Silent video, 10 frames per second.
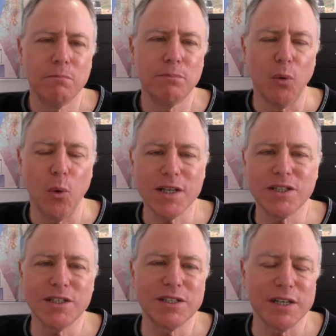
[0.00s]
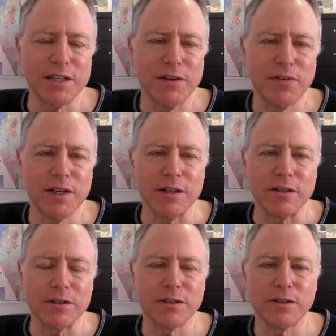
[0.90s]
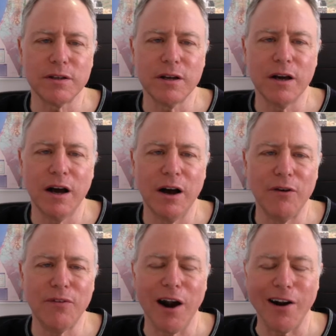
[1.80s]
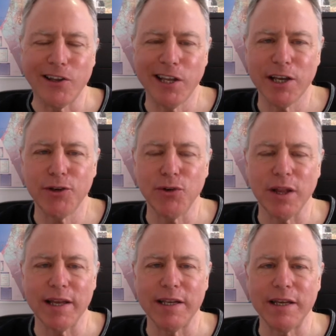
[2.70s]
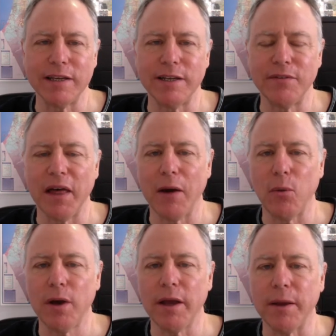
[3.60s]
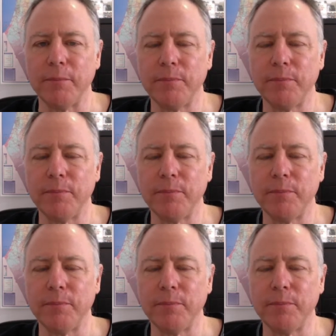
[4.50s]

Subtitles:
But what's the significance of articulating it in that way?